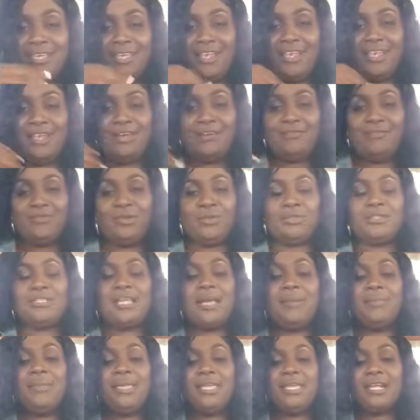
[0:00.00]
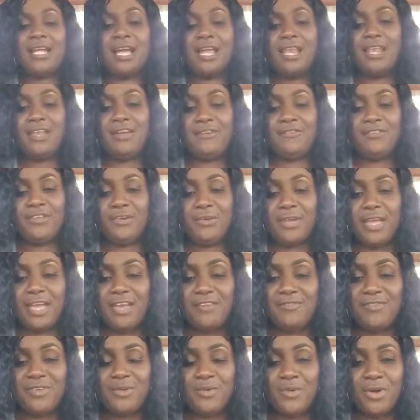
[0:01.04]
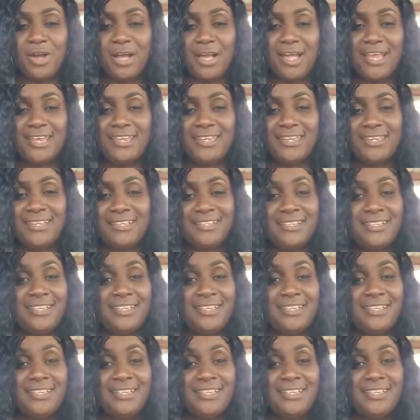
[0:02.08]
Love you, Tamika. Love you, everyone.